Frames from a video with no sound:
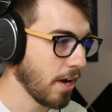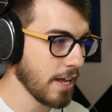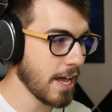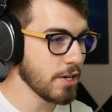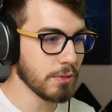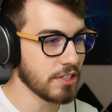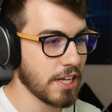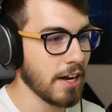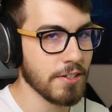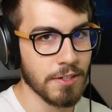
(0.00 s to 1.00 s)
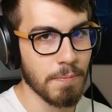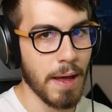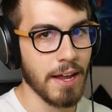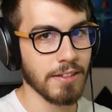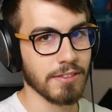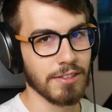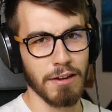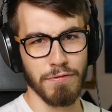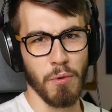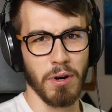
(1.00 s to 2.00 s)
All you gotta do is just get into the bank. So there's
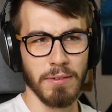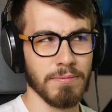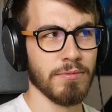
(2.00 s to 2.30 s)
like four